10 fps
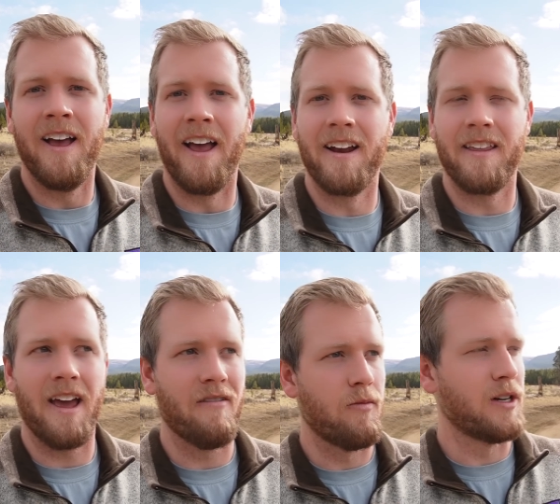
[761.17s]
and they
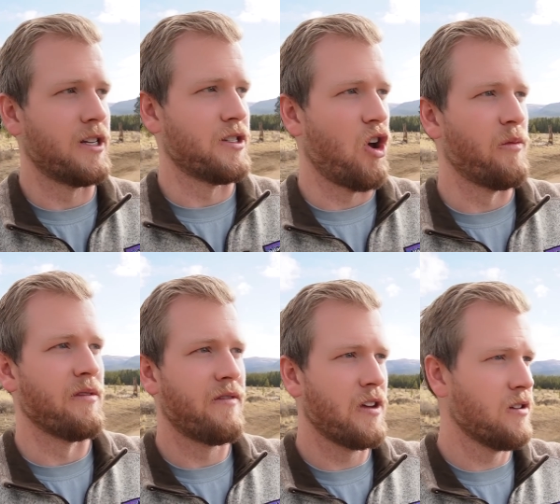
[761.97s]
have a bunch of these
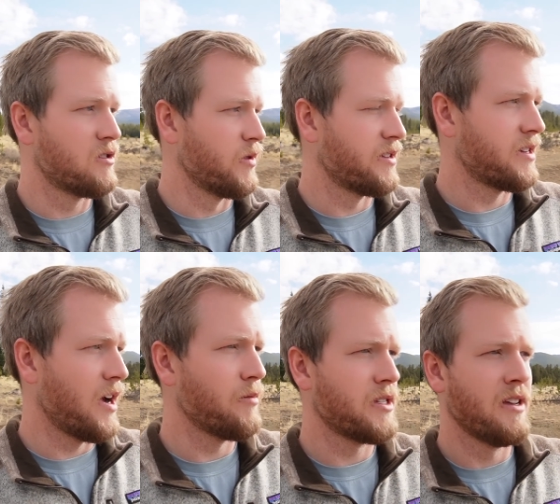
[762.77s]
open fields with
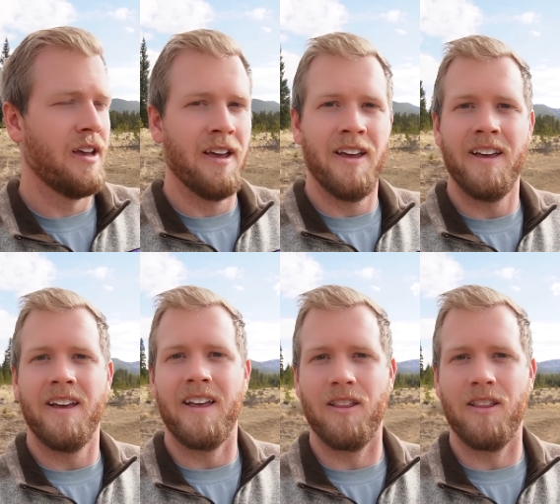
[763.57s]
stumps. It